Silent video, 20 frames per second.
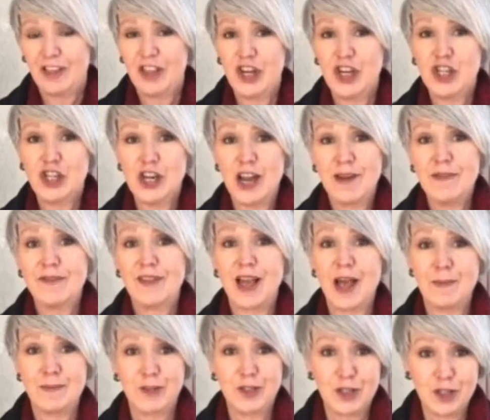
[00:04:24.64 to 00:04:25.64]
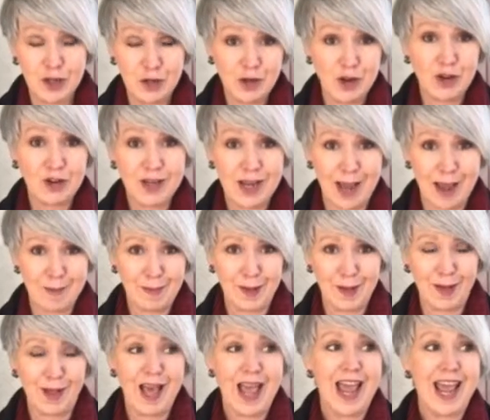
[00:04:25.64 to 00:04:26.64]
The chef comes to your
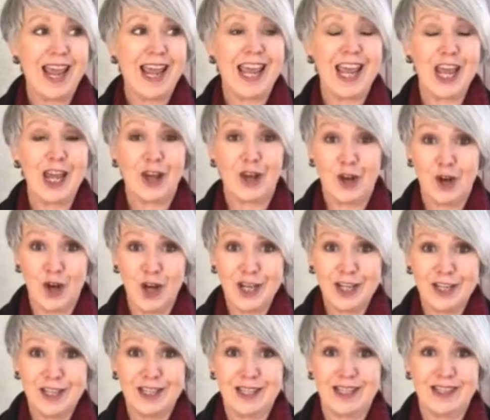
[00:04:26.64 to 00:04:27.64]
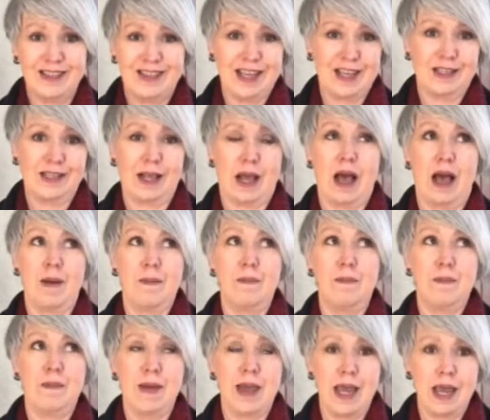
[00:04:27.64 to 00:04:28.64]
table. He cooks this
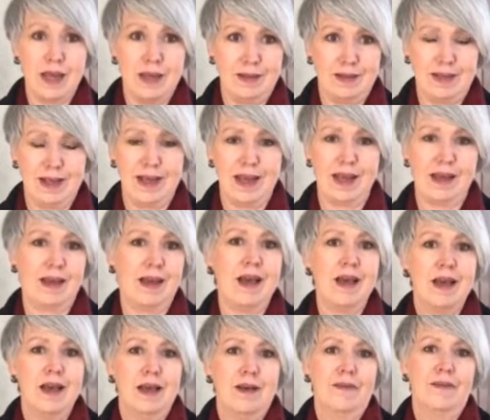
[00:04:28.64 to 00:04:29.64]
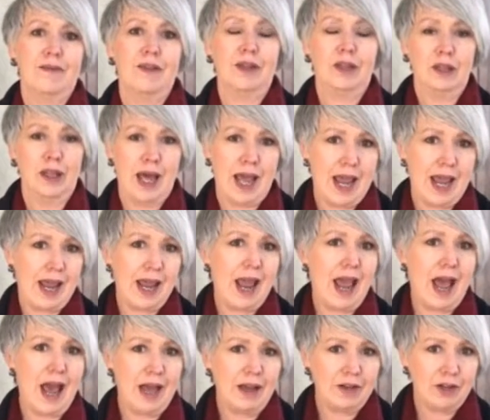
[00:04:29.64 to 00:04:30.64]
amazing filet
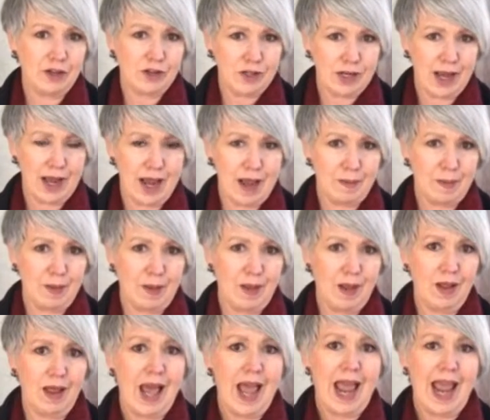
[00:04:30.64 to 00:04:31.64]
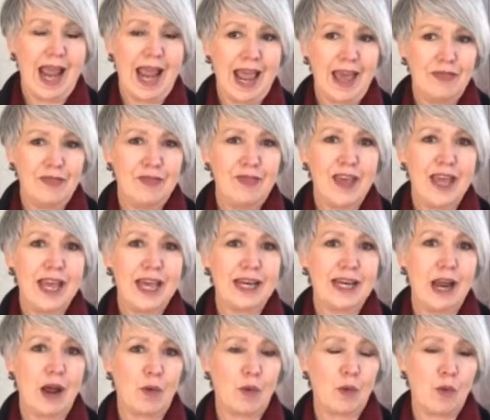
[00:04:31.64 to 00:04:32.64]
at your table, and
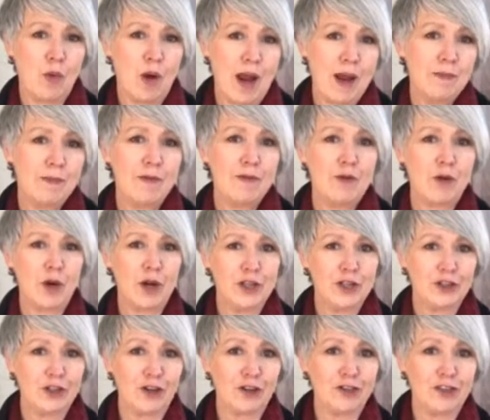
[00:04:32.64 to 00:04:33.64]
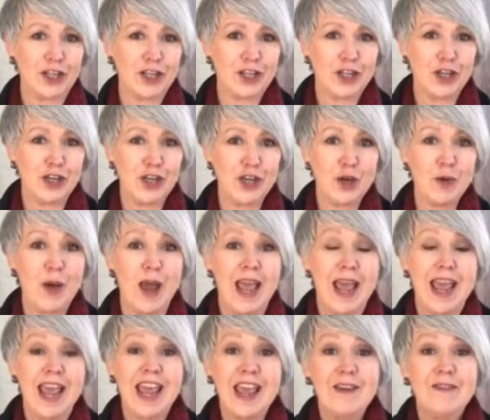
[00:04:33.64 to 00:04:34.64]
then right before he serves it to you,
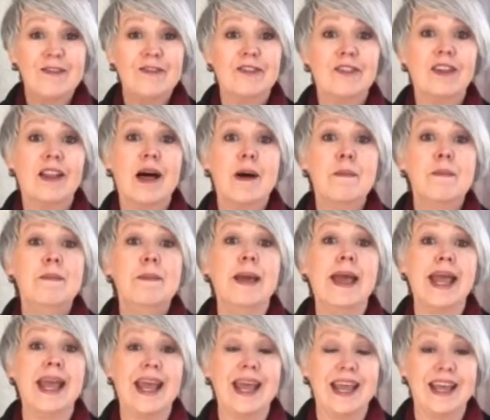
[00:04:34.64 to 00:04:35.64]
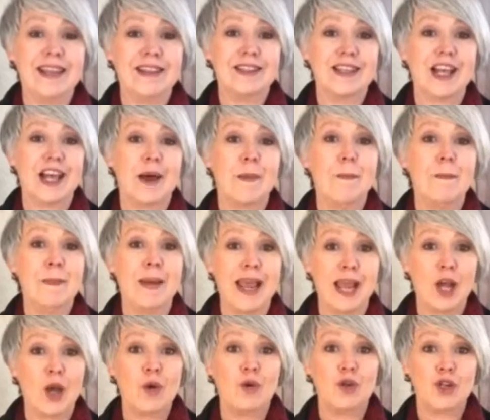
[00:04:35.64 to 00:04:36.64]
he flambés
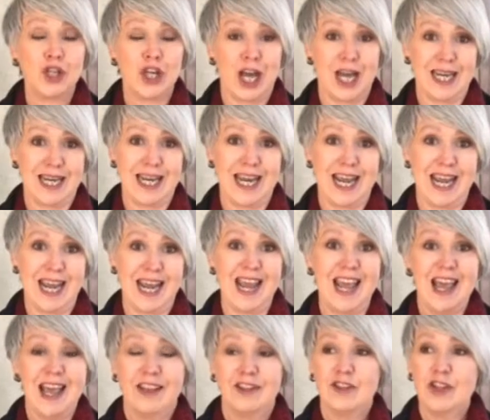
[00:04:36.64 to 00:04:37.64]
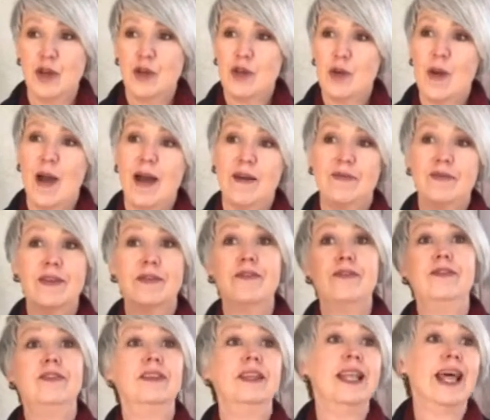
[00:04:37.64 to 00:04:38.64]
mango chutney. So you have the
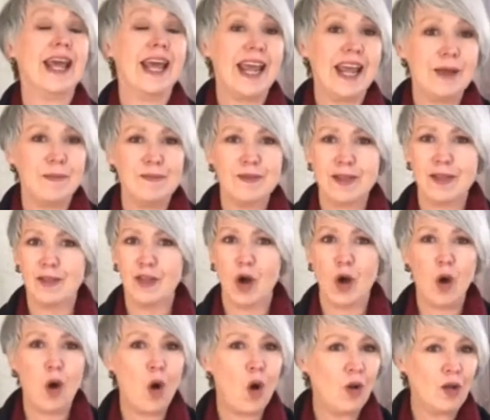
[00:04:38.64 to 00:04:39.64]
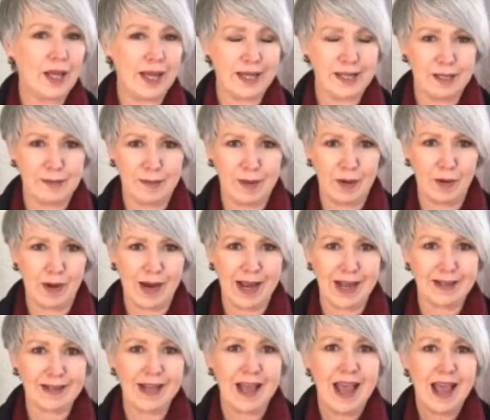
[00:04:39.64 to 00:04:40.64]
flames and the whole
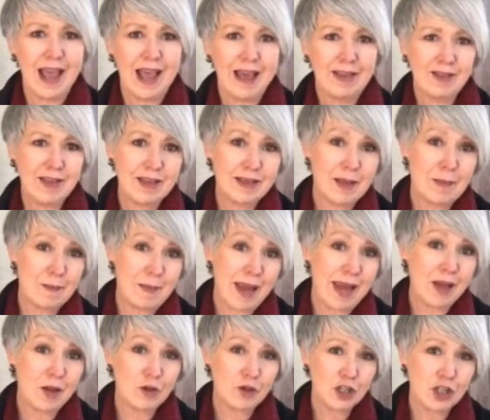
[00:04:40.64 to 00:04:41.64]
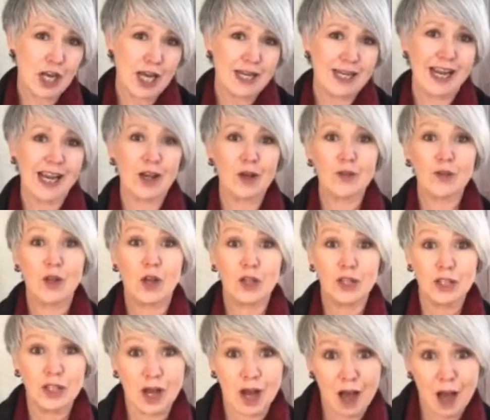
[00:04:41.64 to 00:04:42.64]
experience, and then the mango chutney goes
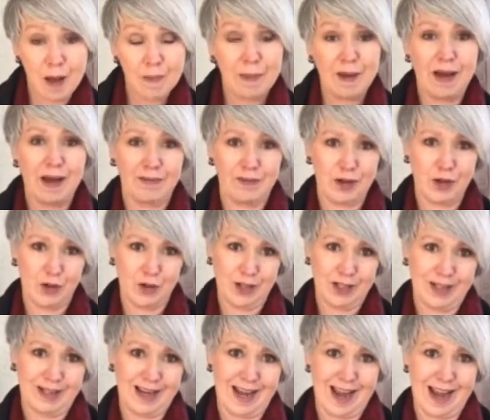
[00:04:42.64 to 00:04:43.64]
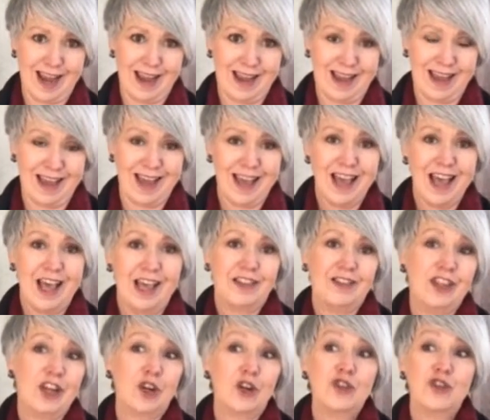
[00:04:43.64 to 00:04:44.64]
on top of your steak.
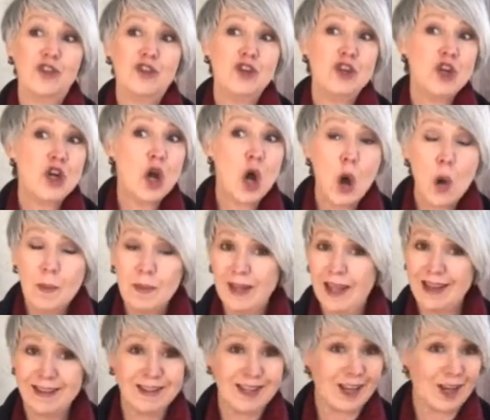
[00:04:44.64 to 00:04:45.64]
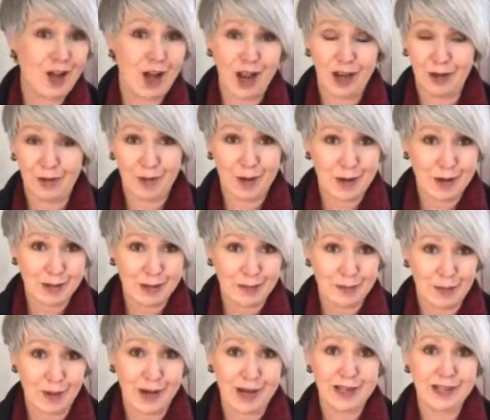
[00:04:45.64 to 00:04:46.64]
There's no place in Colorado
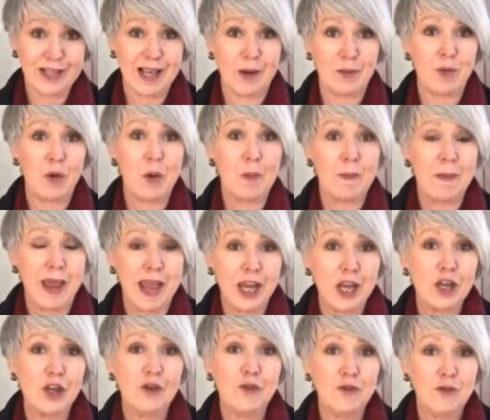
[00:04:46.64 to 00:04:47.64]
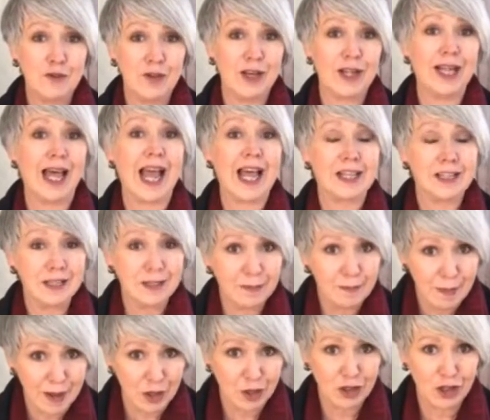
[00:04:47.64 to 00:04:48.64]
Springs that will make you feel as
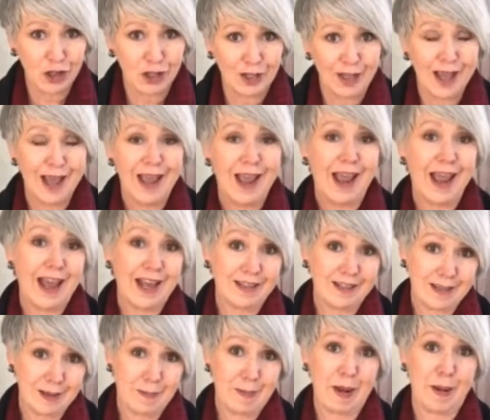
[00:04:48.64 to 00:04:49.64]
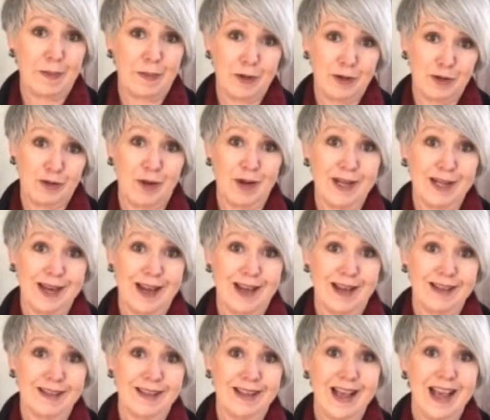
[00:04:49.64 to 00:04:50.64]
special as the Pepper Tree
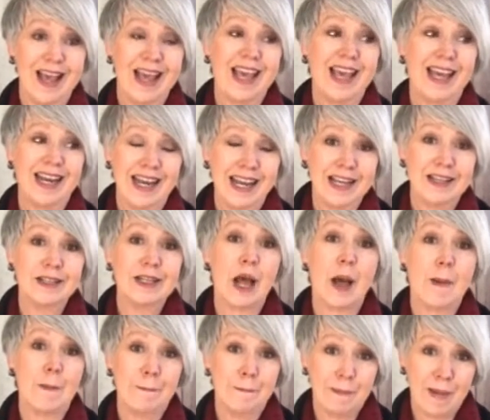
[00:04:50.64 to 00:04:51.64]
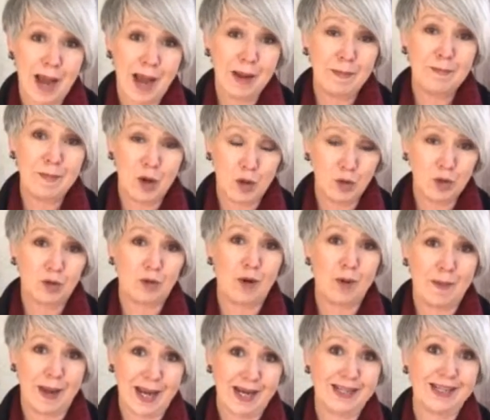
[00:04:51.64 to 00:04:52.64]
does. It is my most
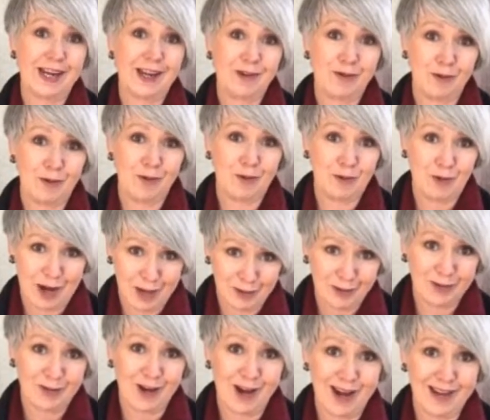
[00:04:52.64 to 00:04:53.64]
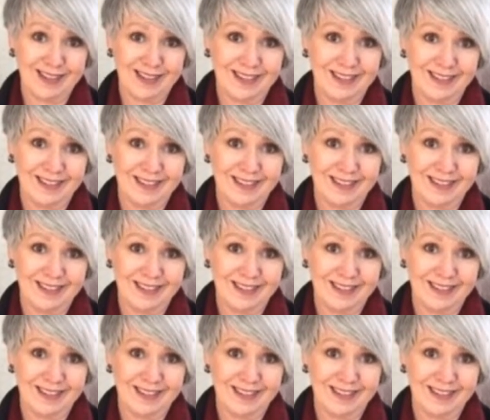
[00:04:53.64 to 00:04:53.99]
romantic restaurant.